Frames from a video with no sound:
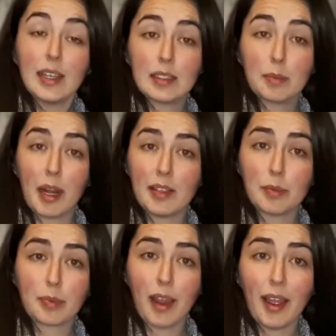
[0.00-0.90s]
surprise,
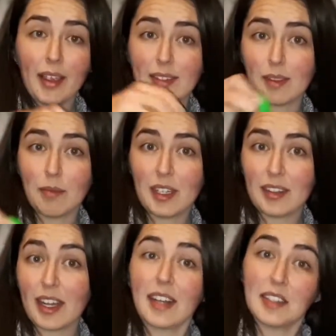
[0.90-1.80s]
surprise, something
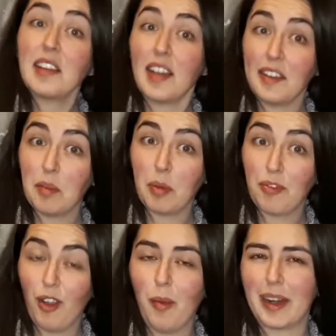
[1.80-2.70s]
that I decluttered before,